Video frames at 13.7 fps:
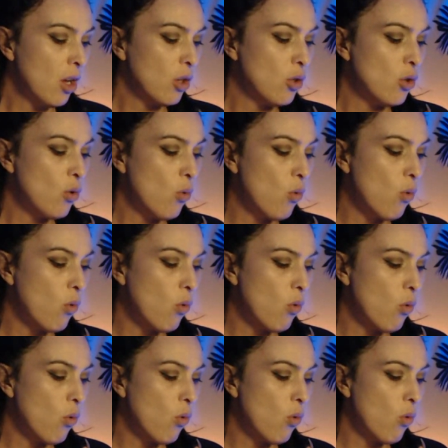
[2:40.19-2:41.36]

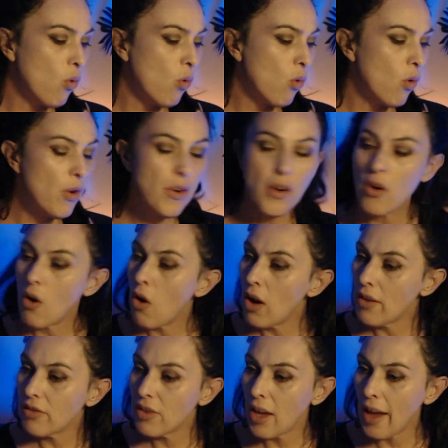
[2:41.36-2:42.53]
your
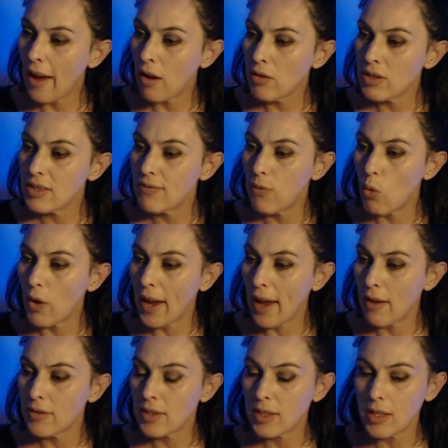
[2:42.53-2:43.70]
9th house for
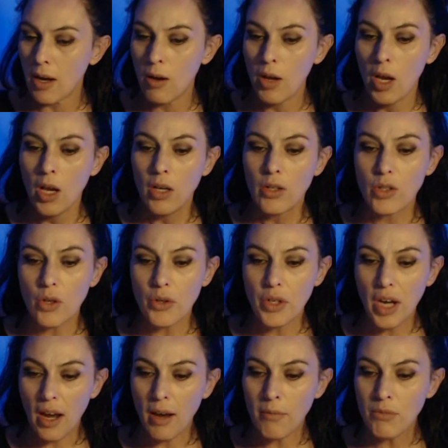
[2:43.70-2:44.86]
Cancer. So
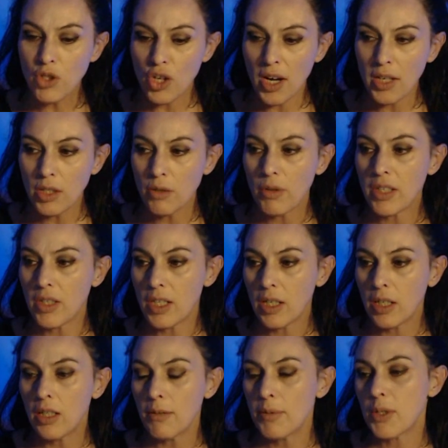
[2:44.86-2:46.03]
come January, the
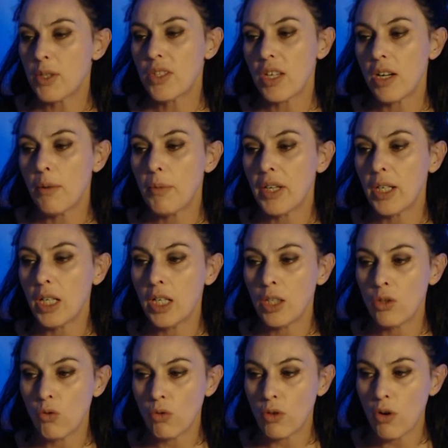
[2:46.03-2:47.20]
eclipse is going to be in
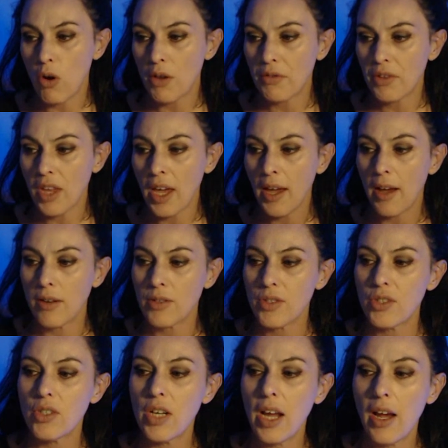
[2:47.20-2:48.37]
your 9th
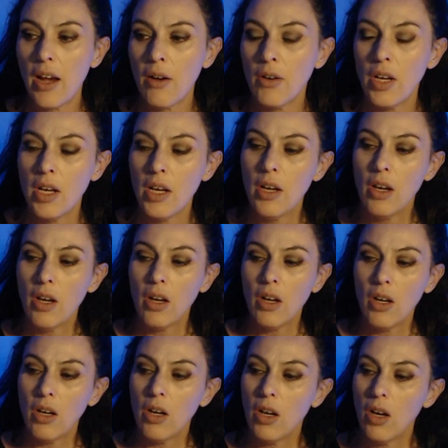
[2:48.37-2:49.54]
house. Now,
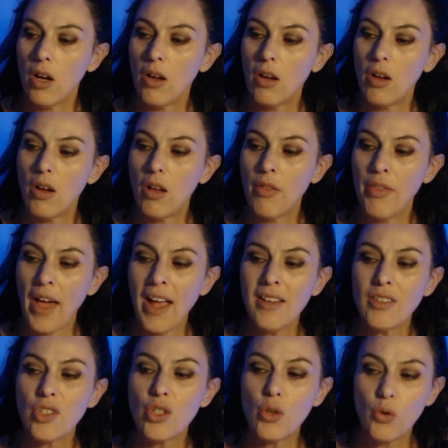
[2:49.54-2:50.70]

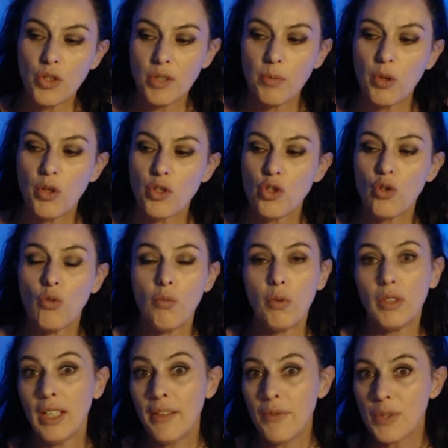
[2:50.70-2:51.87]
that's your spiritual
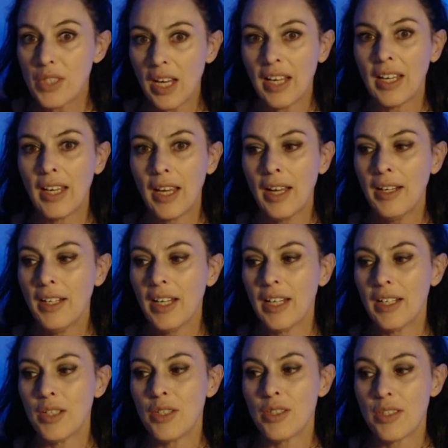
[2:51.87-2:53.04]
beliefs. Again,
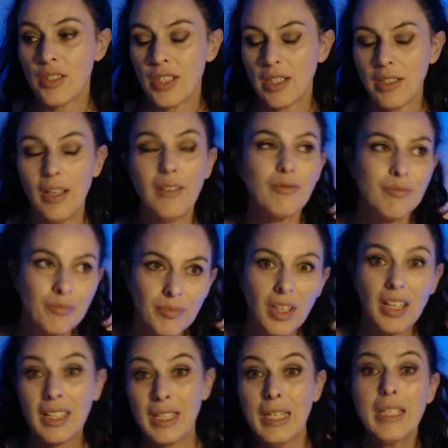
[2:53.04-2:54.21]
it is...
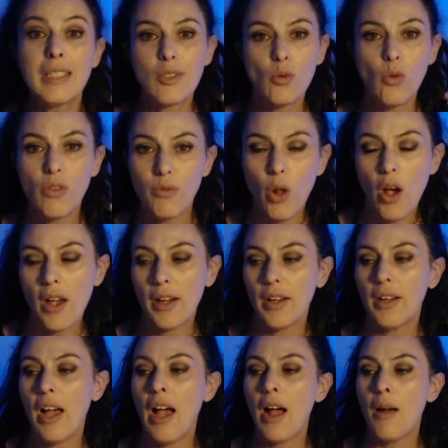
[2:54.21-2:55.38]
It's sort of like
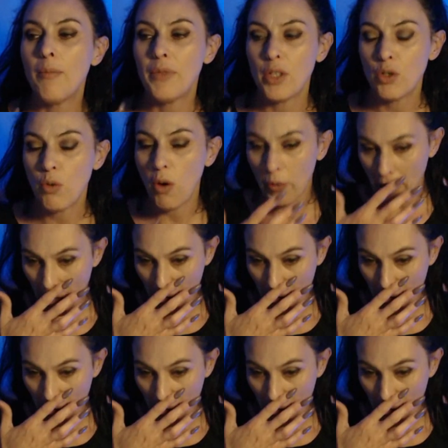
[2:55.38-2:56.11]
the 12th